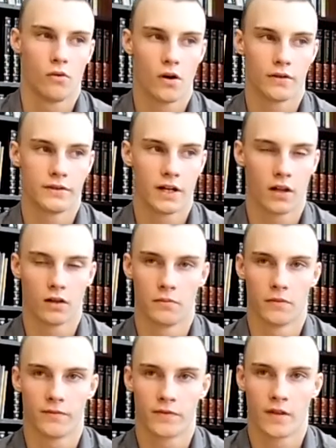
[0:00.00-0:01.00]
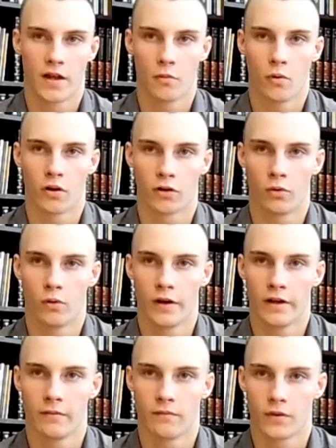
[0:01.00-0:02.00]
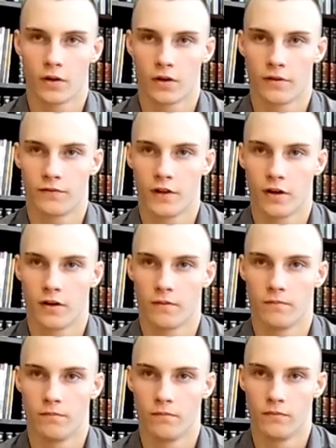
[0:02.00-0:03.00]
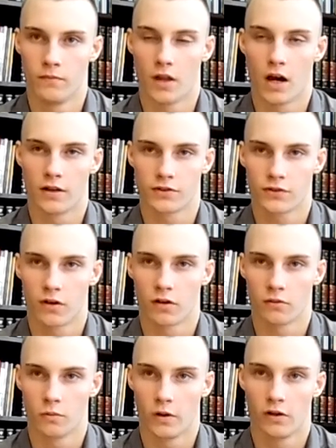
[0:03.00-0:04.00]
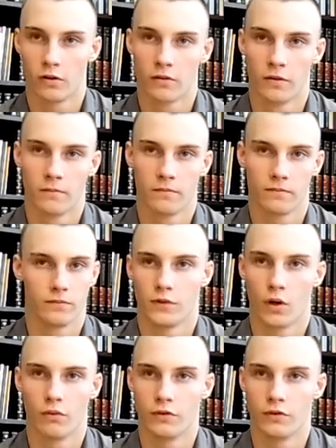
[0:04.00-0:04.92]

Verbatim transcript: Well, I'd tell them if they want to quit or if they're not strong-willed. A